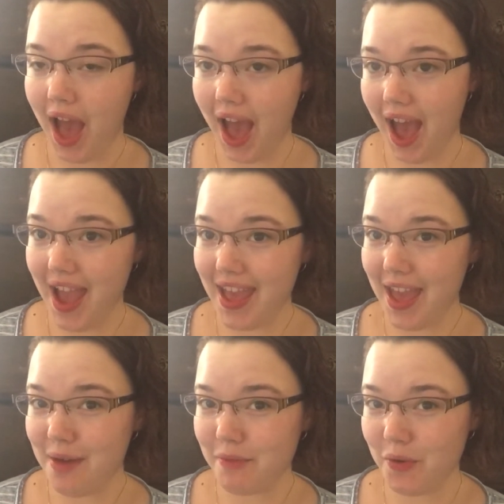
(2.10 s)
I
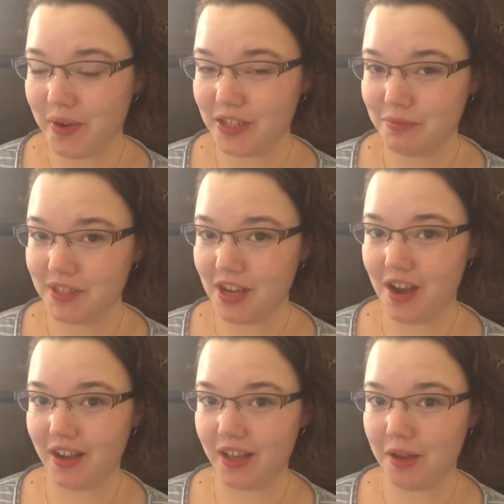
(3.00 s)
am going to be
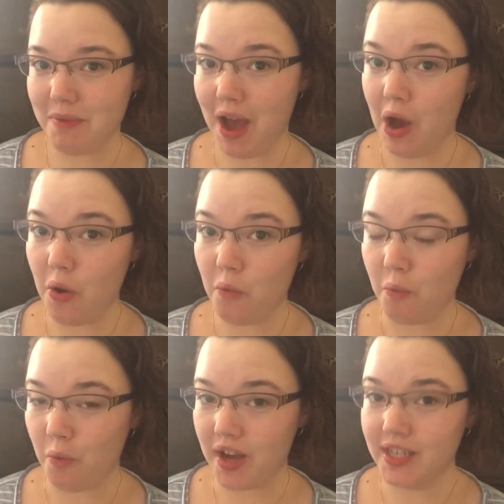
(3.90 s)
talking about
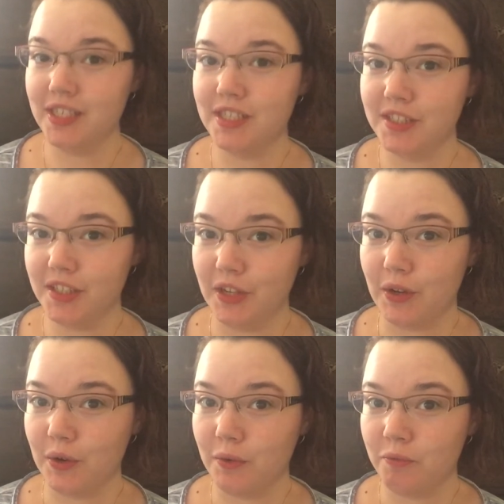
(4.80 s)
what to
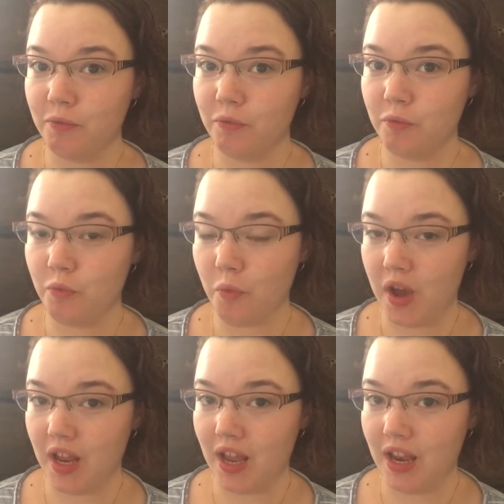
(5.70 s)
do
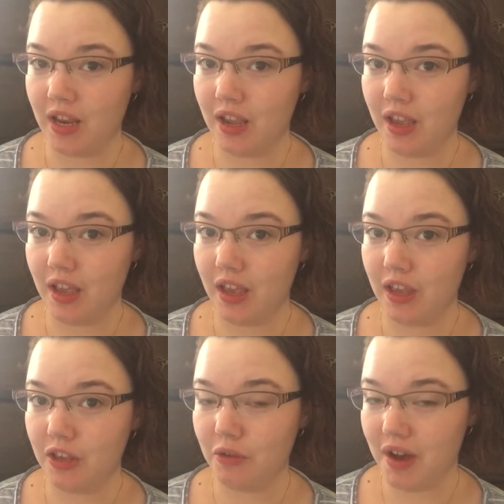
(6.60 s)
when
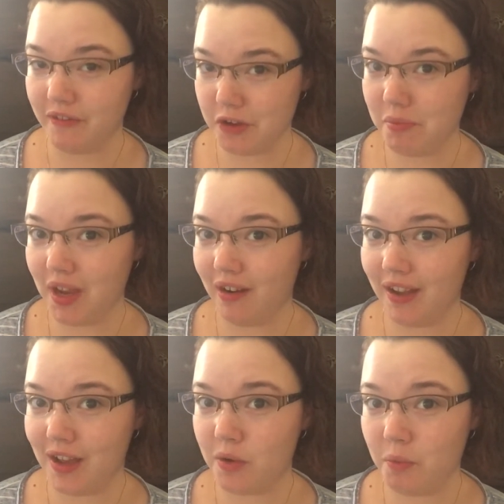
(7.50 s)
you have your
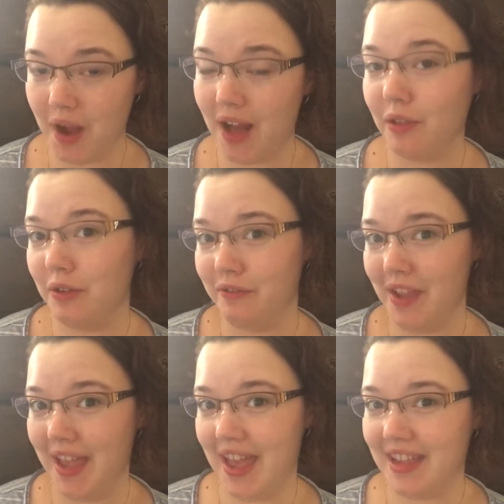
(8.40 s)
period while on
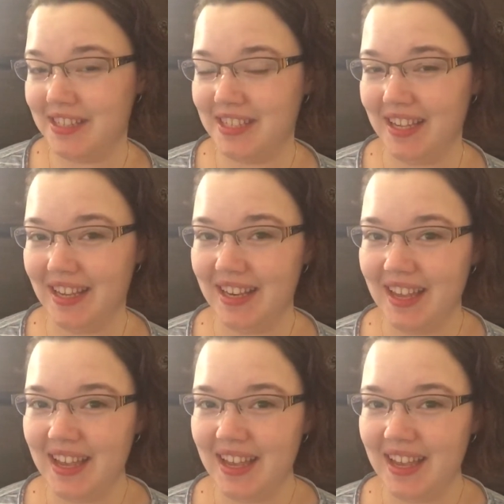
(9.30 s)
vacation.